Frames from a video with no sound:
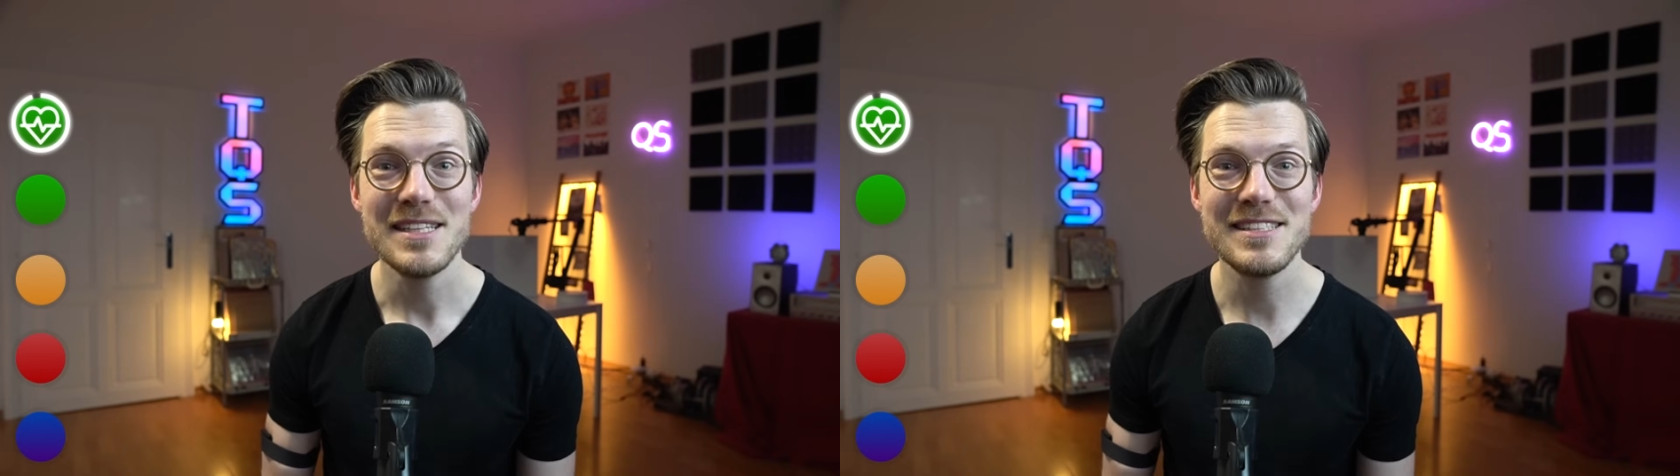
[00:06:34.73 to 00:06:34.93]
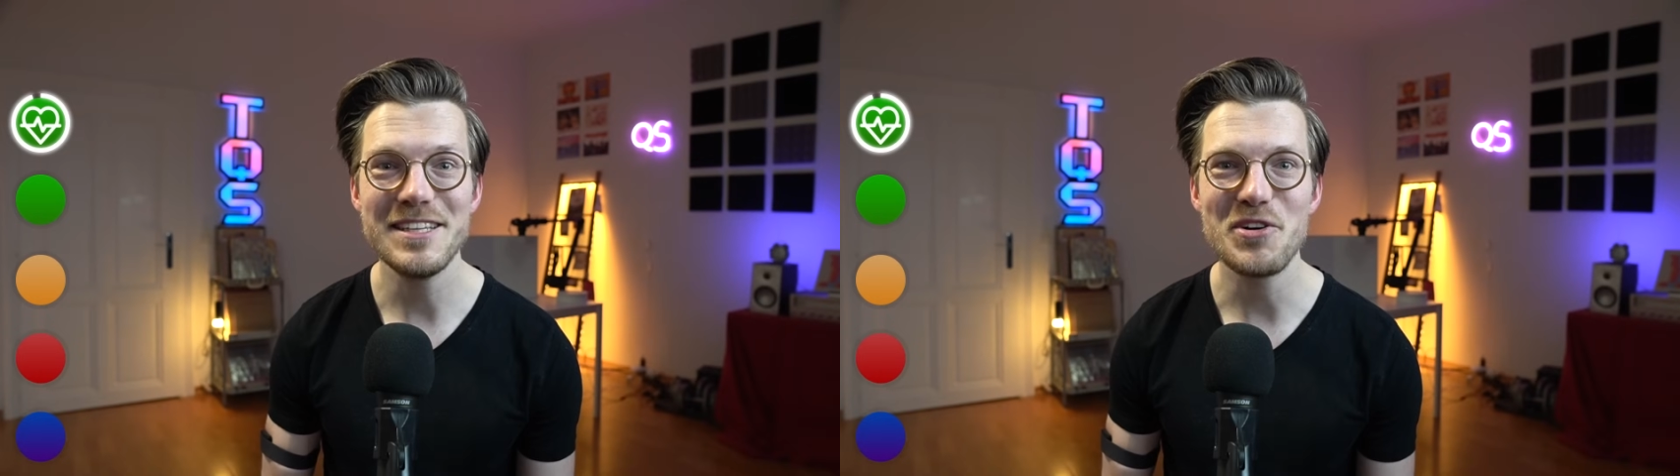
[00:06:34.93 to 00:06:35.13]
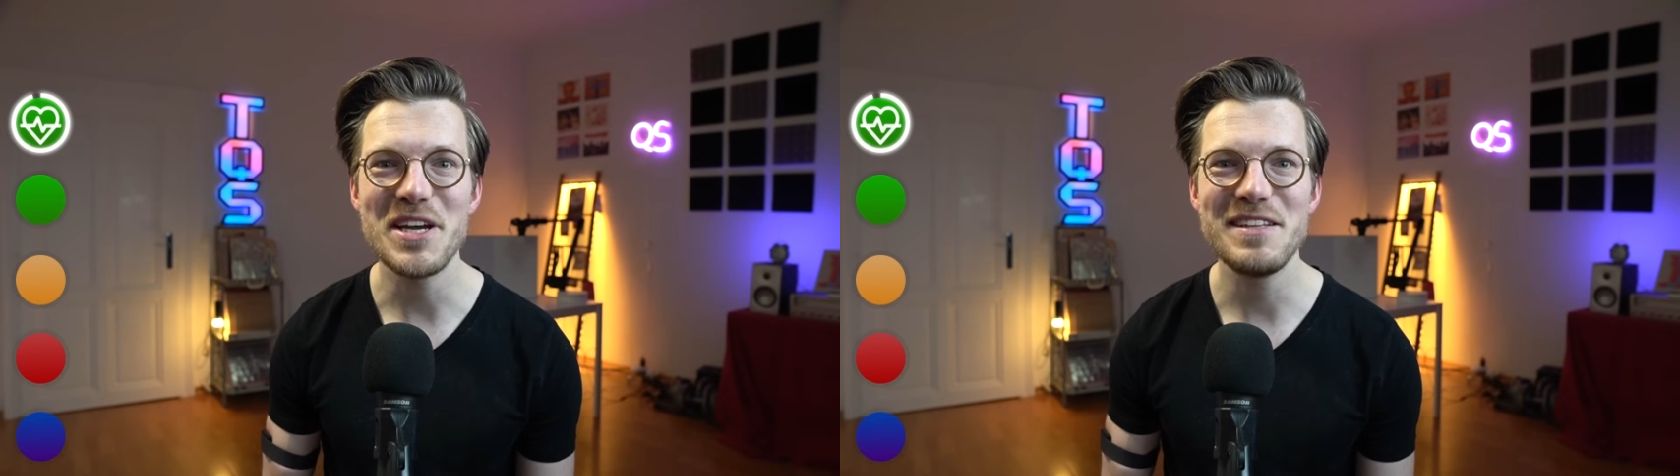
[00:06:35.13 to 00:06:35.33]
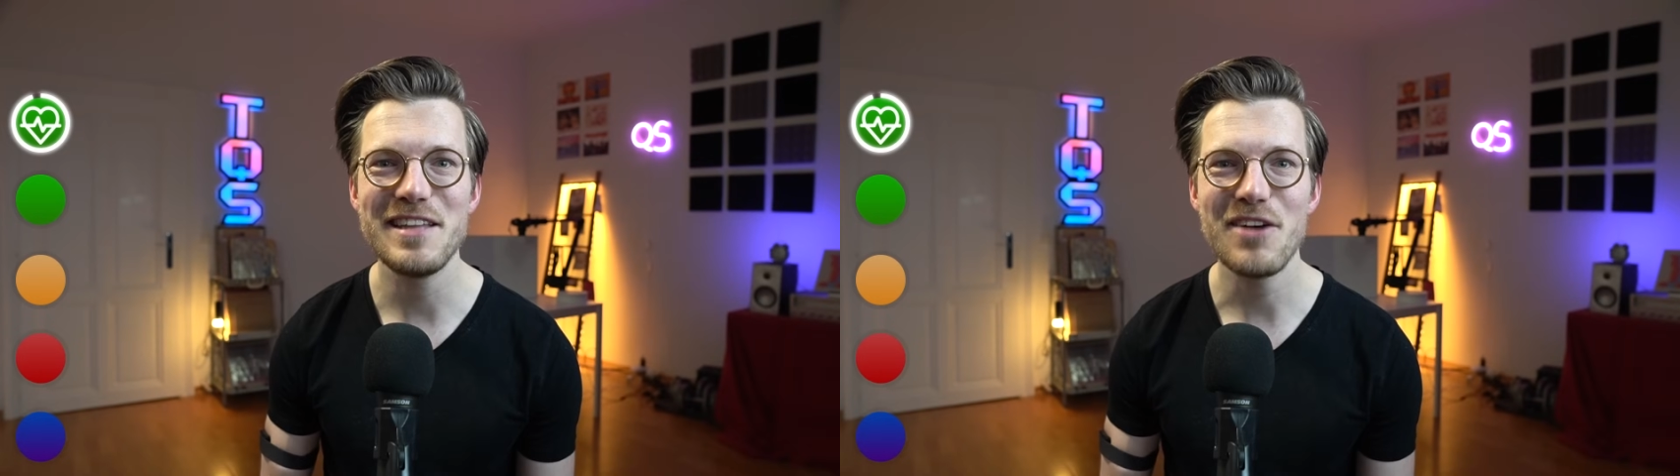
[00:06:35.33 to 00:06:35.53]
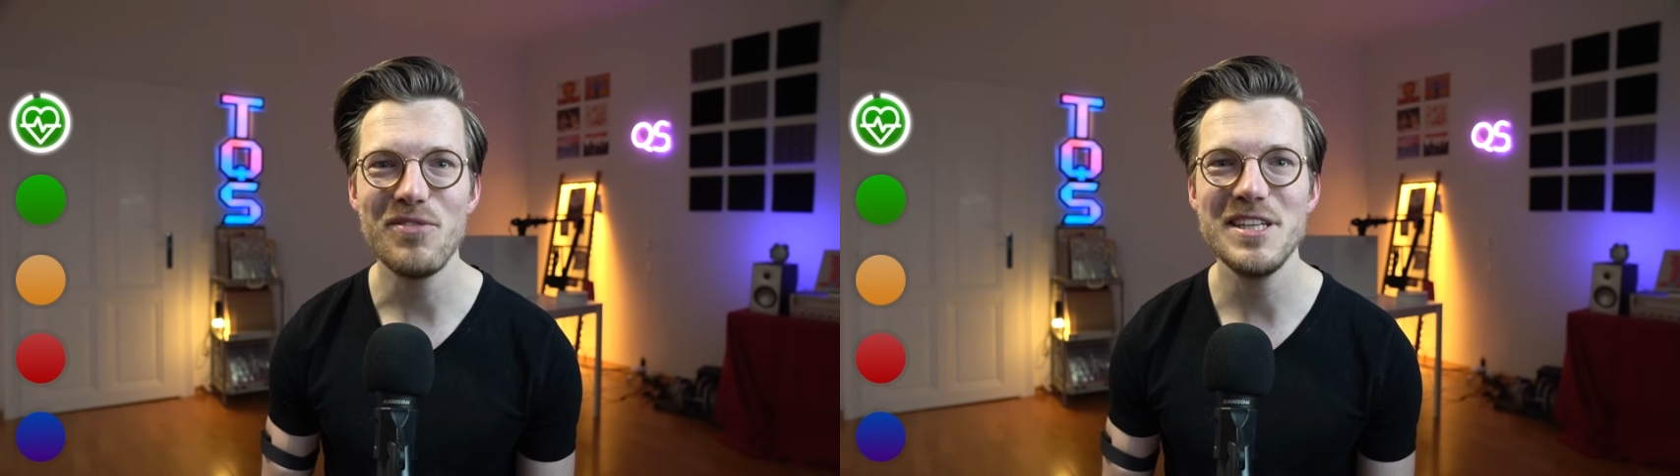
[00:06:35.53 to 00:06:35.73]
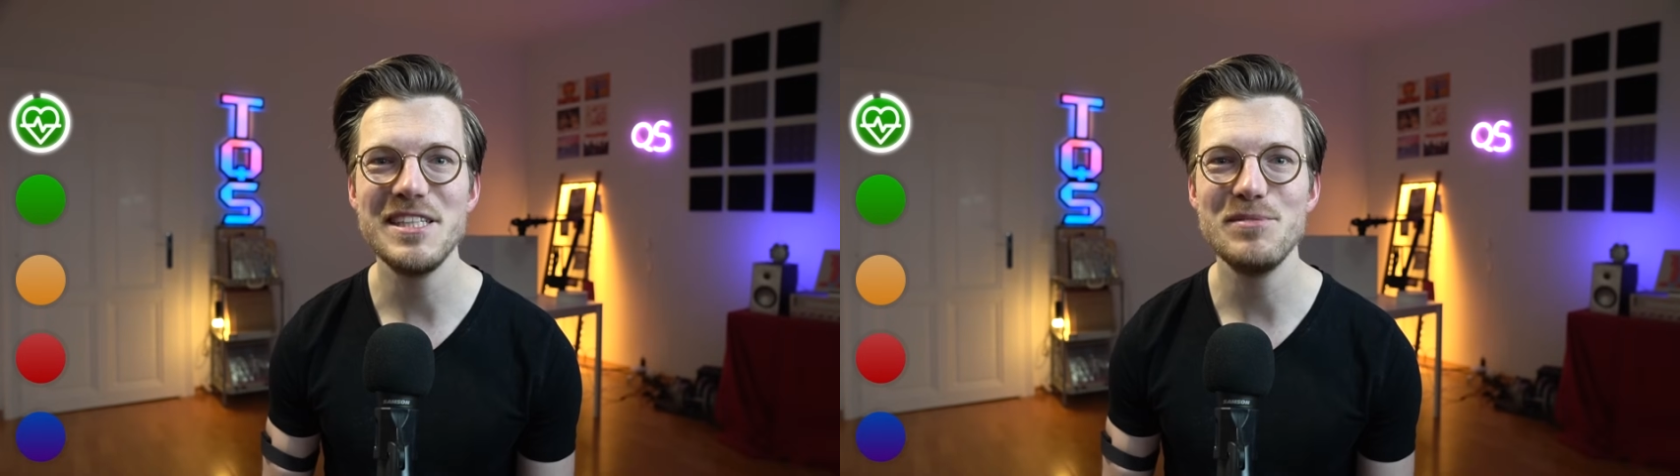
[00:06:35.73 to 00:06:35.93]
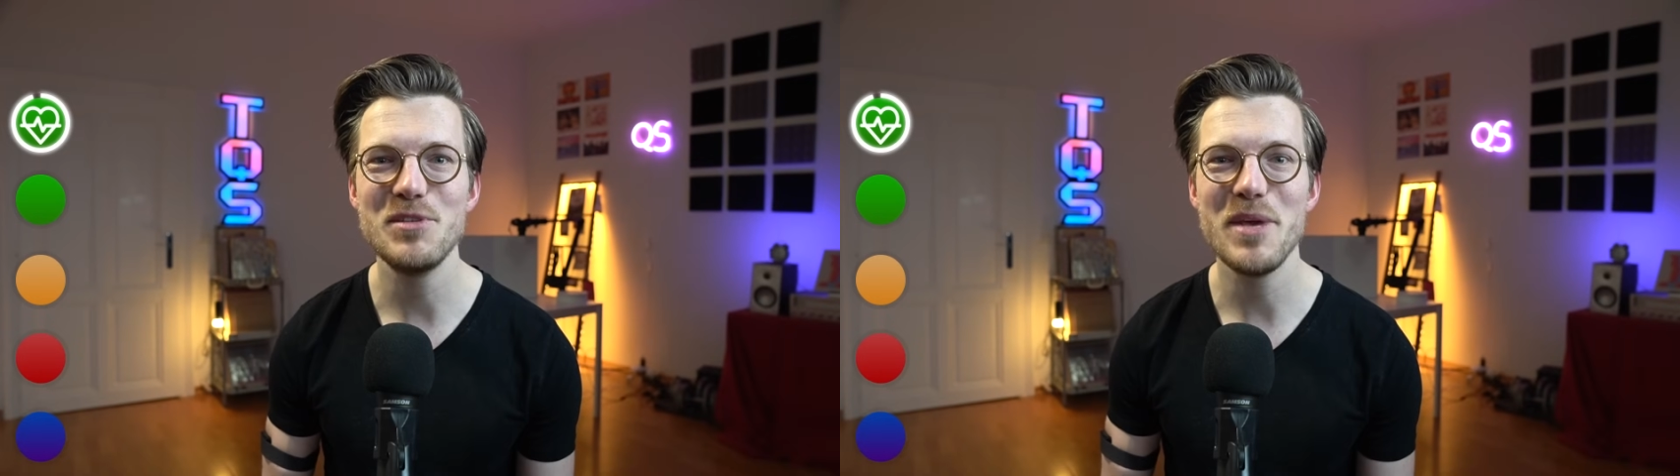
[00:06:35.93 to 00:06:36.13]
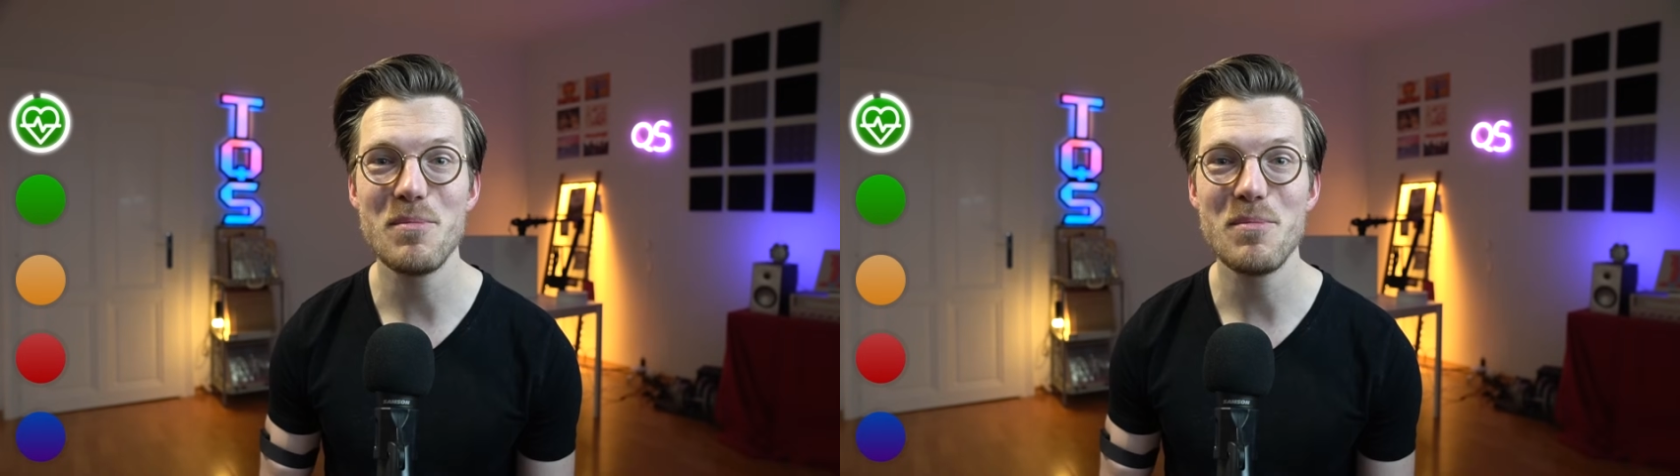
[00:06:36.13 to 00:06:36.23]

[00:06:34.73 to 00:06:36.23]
Still, it definitely seems to be